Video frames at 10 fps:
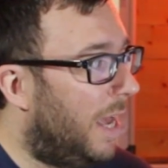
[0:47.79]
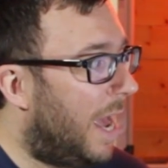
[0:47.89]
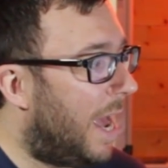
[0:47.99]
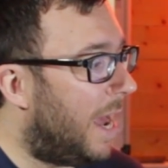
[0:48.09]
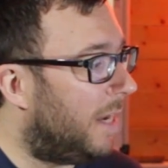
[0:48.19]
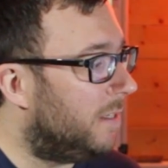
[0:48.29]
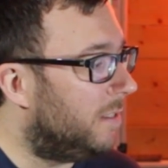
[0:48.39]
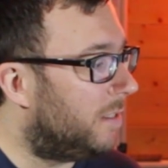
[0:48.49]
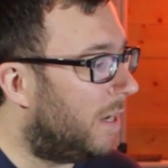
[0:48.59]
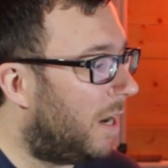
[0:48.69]
and
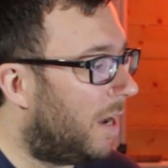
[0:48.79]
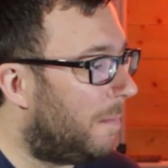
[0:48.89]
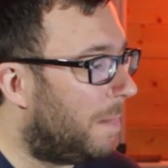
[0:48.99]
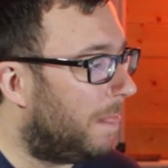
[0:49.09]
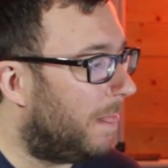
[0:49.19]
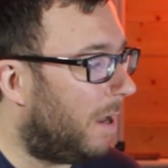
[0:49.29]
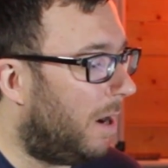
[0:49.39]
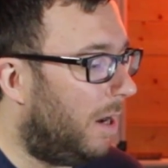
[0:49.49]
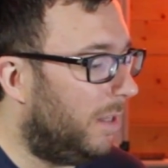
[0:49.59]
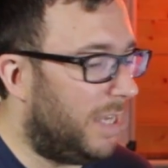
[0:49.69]

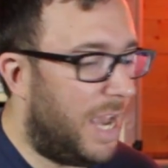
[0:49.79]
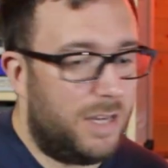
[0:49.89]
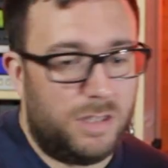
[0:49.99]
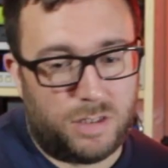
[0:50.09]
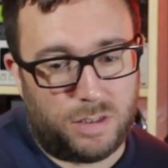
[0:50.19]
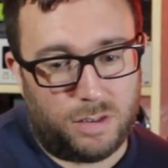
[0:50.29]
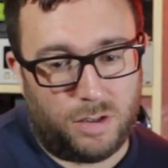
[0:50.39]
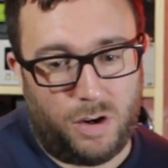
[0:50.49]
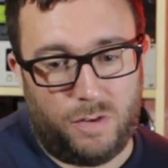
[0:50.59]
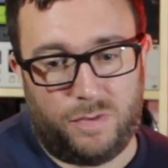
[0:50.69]
at the end
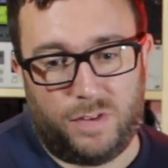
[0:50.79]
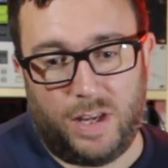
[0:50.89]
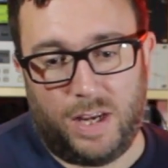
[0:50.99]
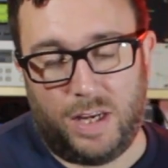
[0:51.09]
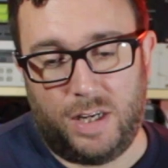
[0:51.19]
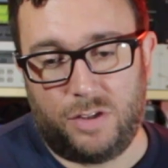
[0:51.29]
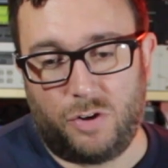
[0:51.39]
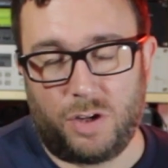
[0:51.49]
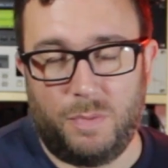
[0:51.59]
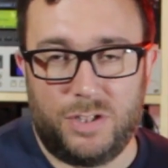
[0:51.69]
of the
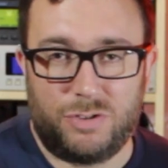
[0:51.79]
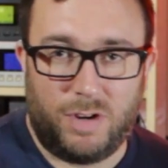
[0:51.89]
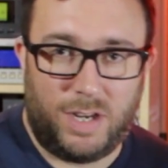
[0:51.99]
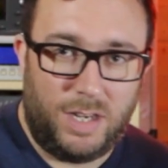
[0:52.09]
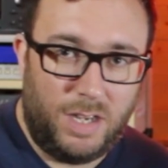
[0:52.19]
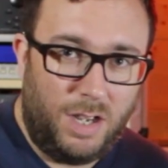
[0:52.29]
documentary